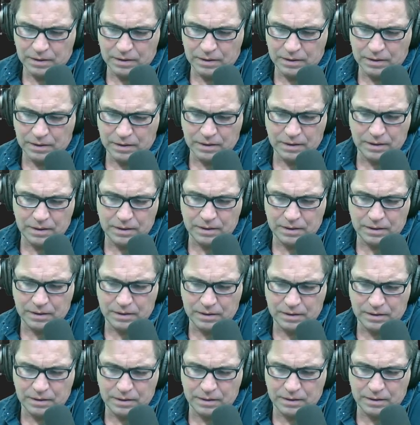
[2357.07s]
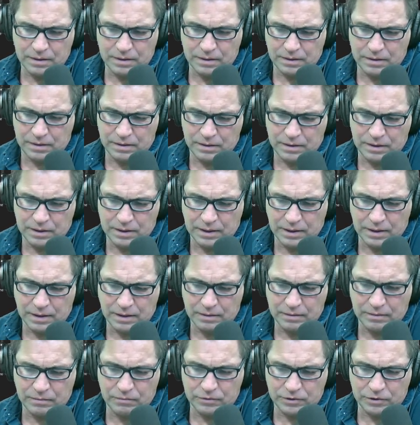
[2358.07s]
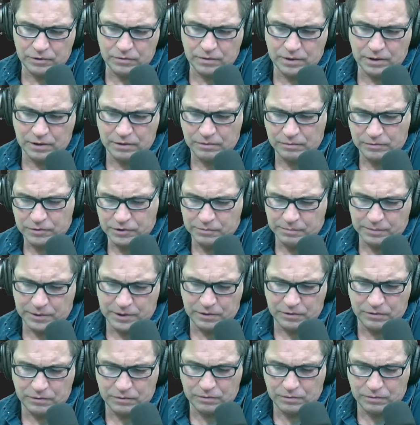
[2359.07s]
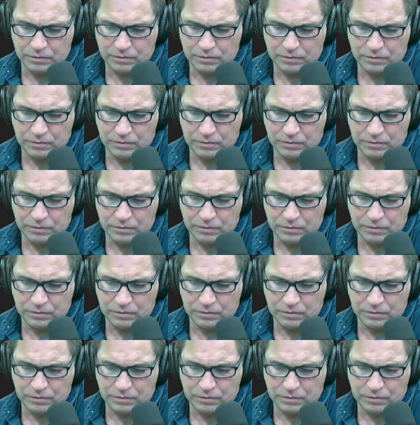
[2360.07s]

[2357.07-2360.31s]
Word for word: Uh, yeah, Lou. I don't know what you mean.